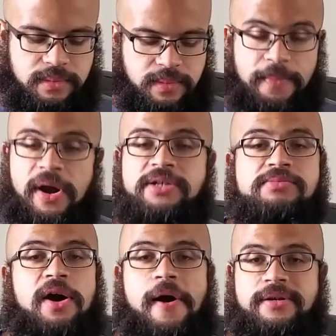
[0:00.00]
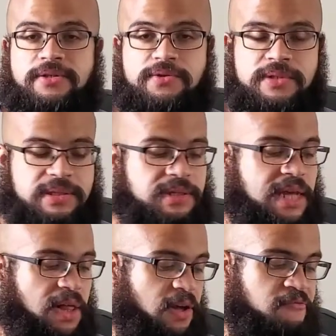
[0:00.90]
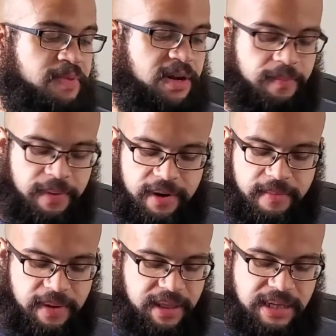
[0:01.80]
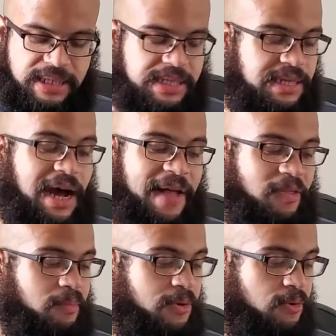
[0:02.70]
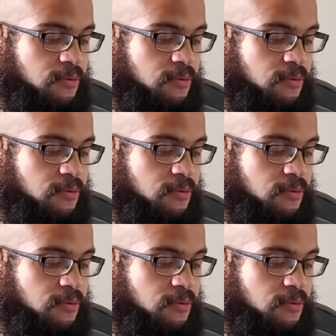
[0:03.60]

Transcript: It breaks my heart to do this because I love peanut butter, but this is not the move.